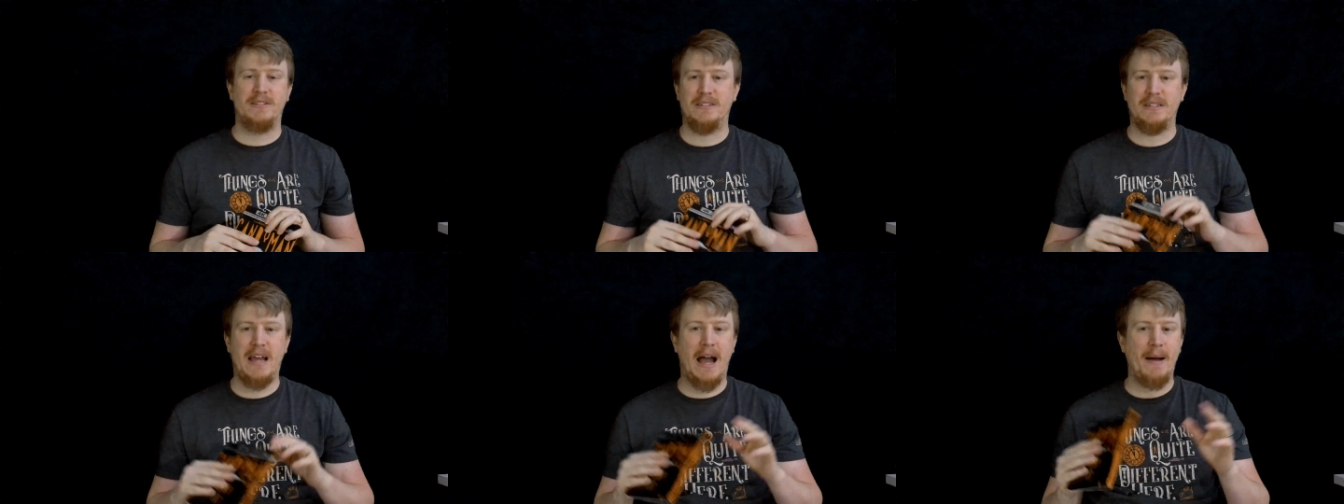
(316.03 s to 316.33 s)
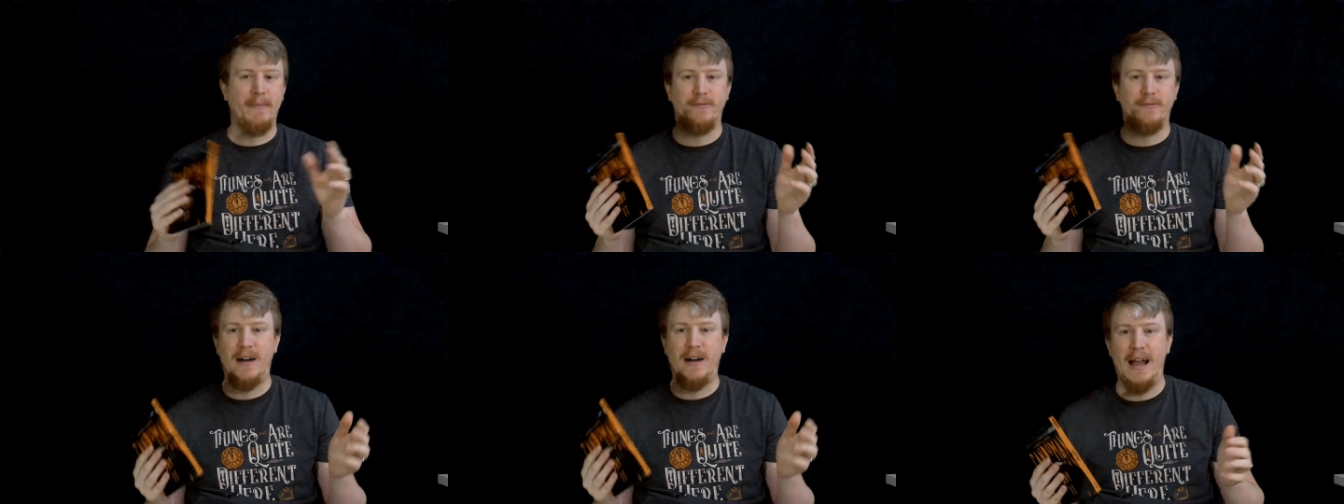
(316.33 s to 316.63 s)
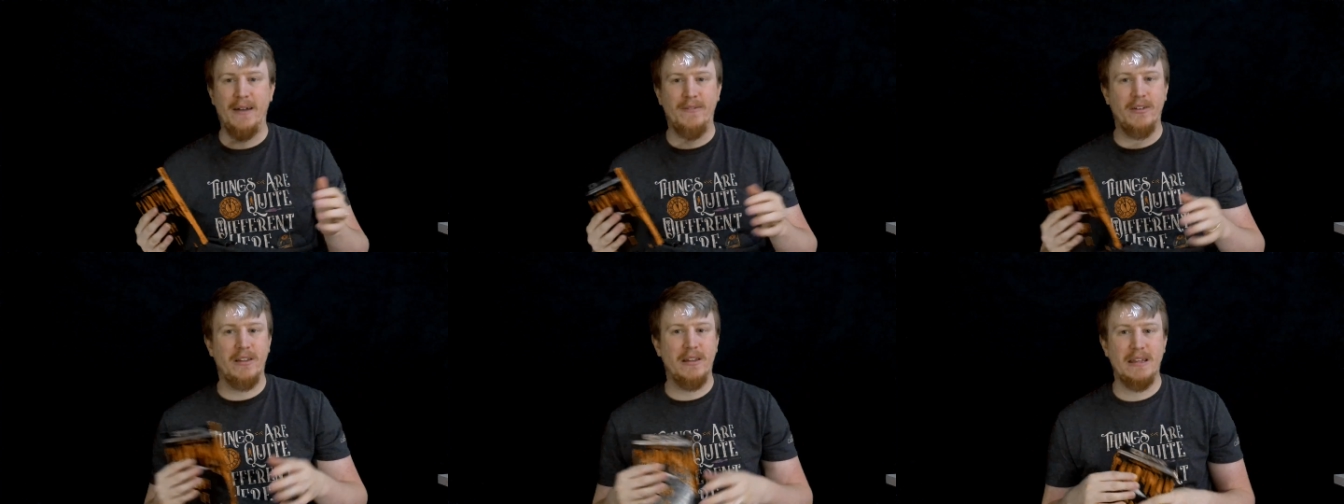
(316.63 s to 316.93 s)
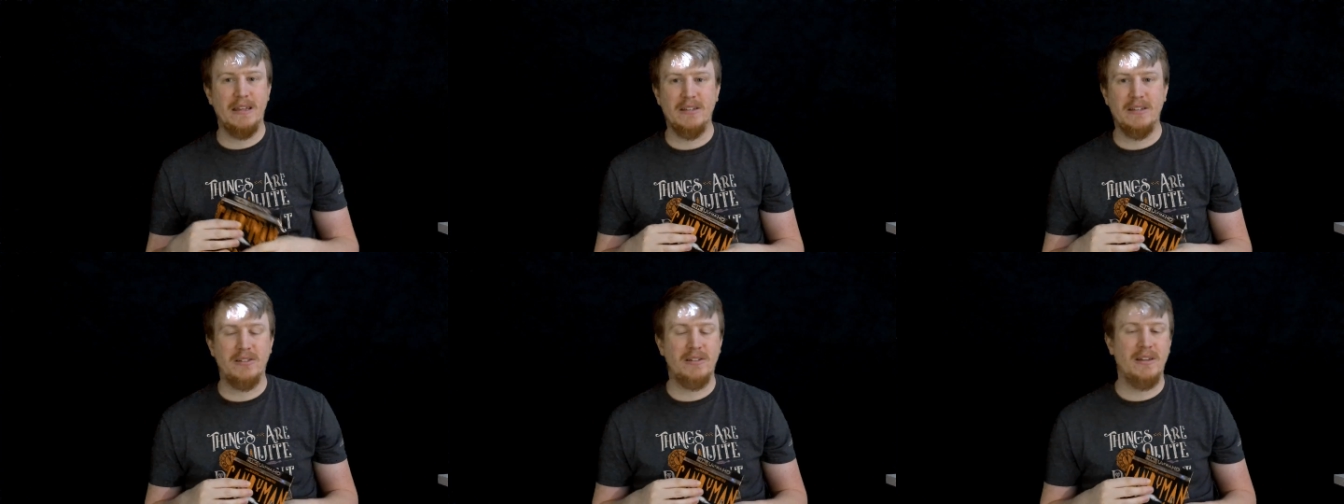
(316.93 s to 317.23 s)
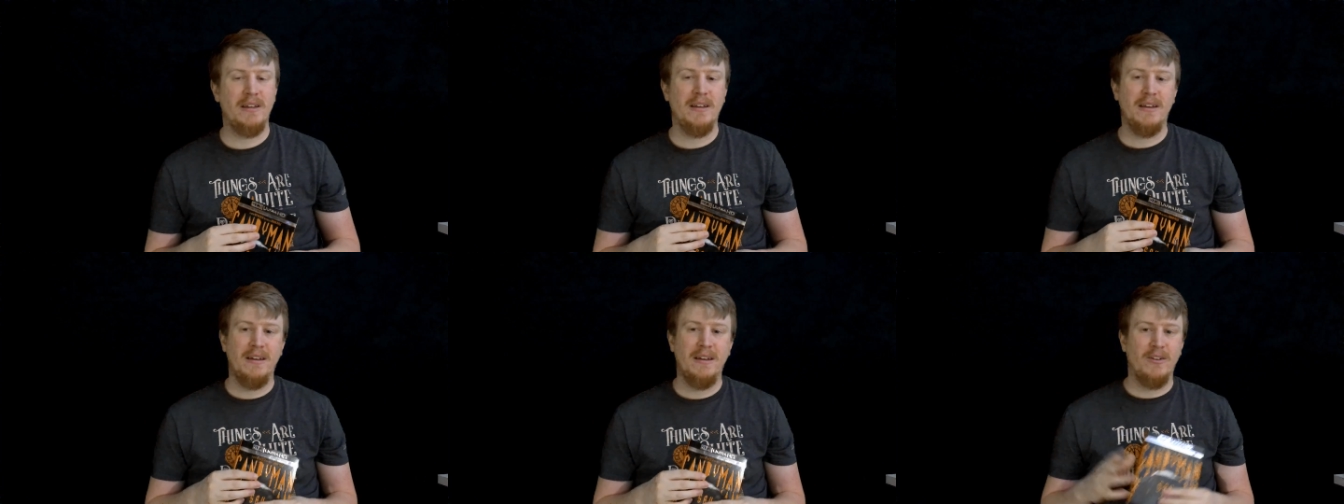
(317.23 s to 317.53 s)
Top five, at least.
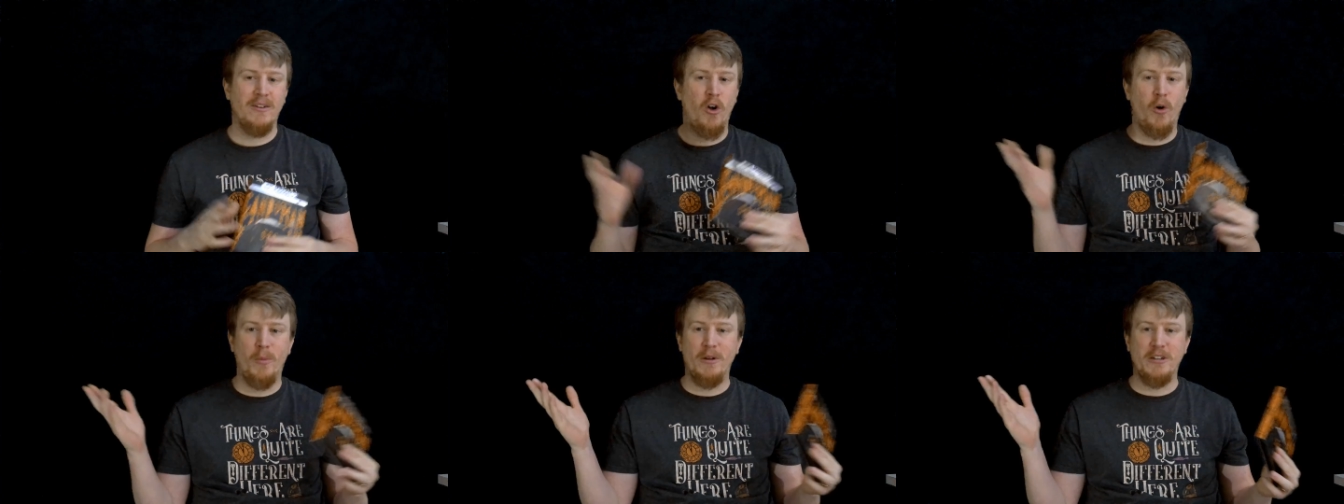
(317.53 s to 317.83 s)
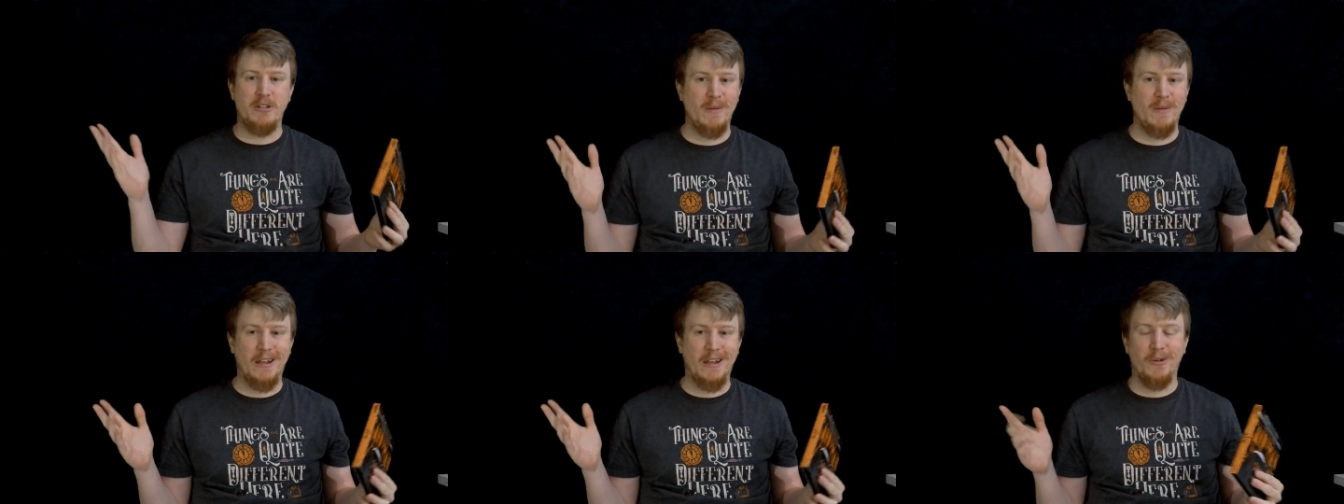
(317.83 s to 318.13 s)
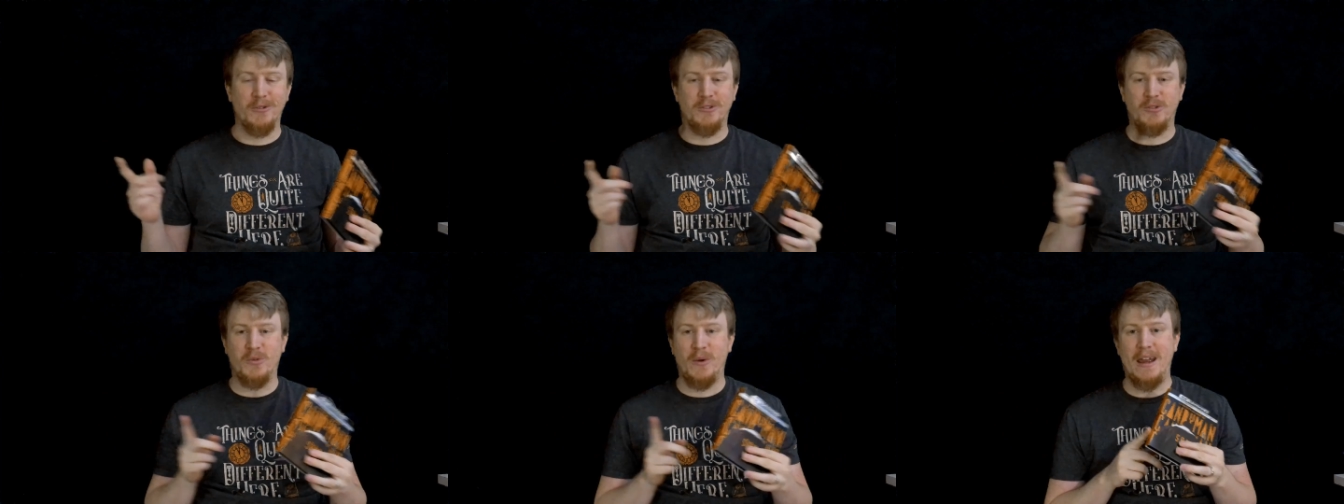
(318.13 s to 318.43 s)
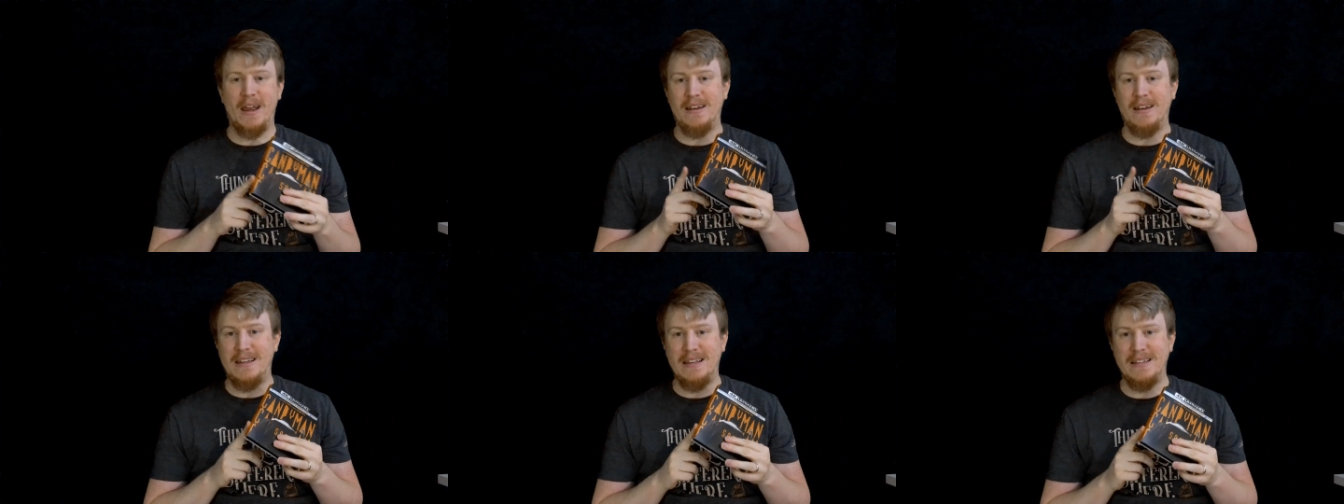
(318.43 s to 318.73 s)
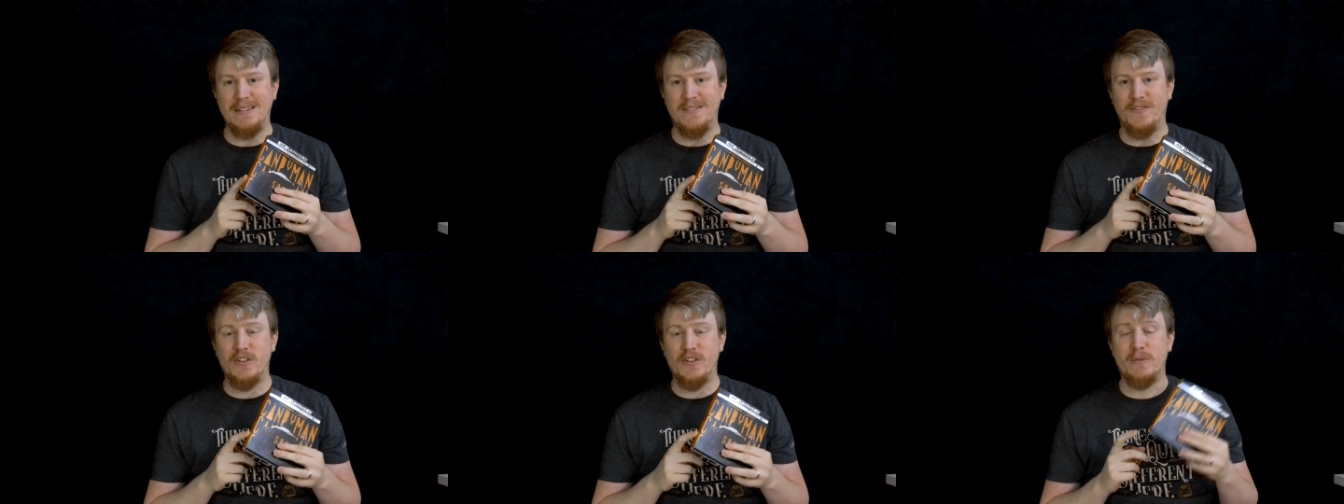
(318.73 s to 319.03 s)
Colman Domingo is great, and
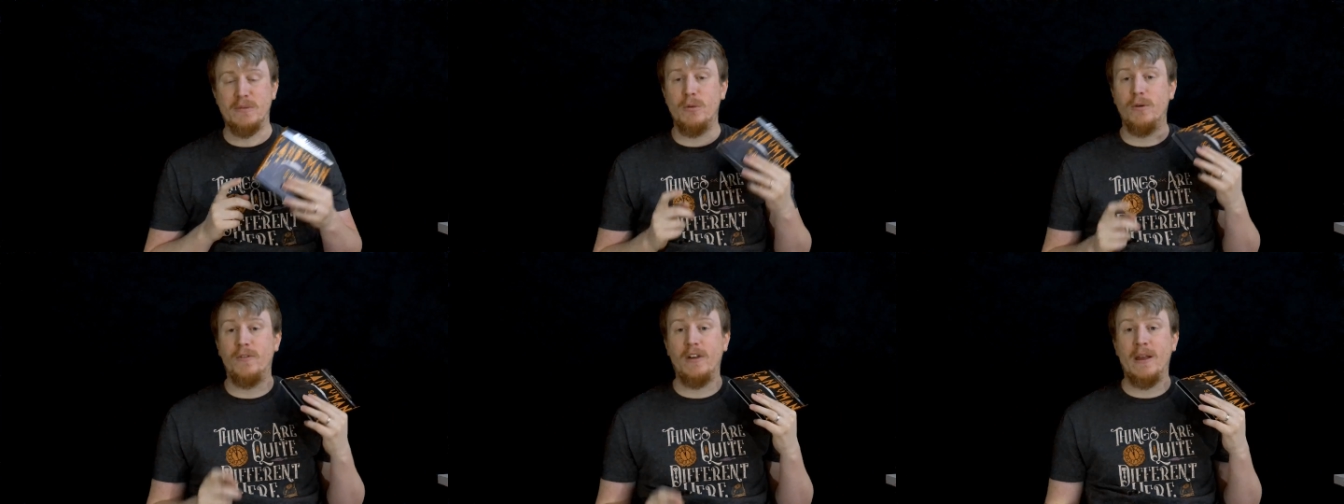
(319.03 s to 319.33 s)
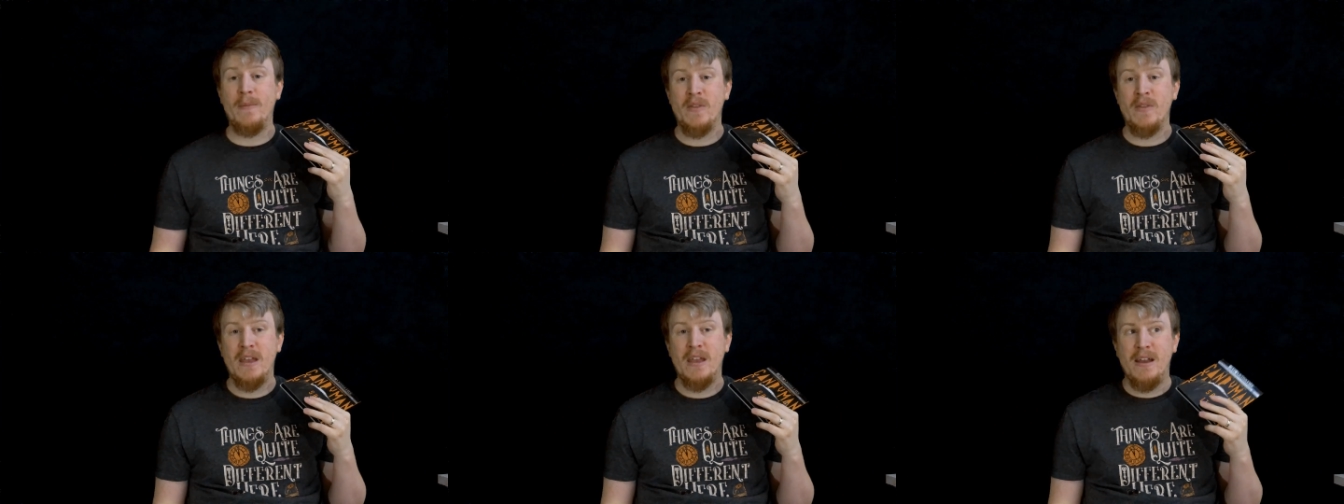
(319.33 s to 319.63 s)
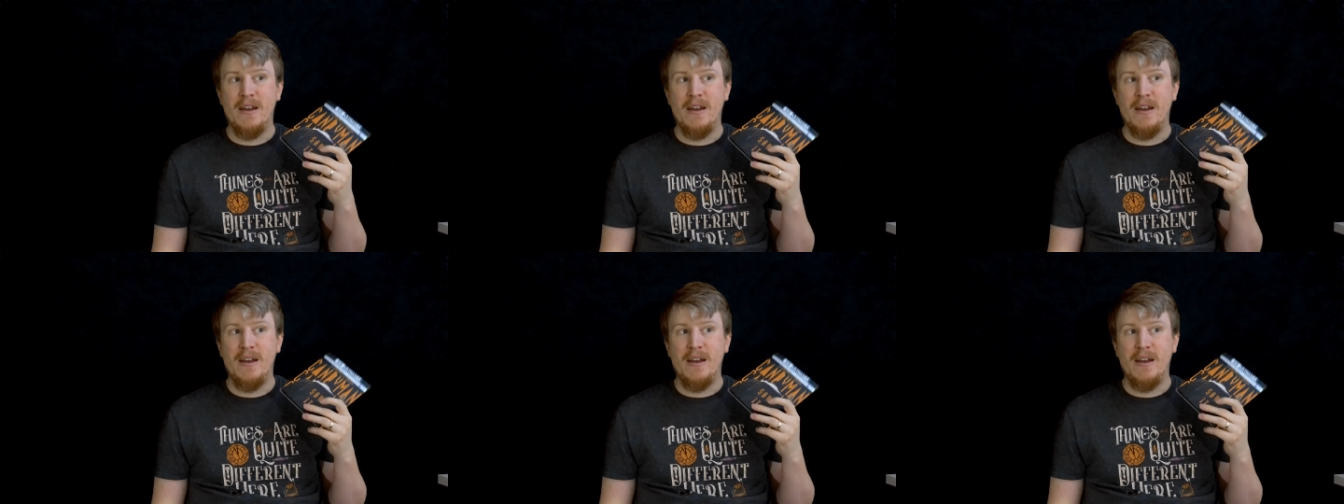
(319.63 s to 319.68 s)
he's in this movie.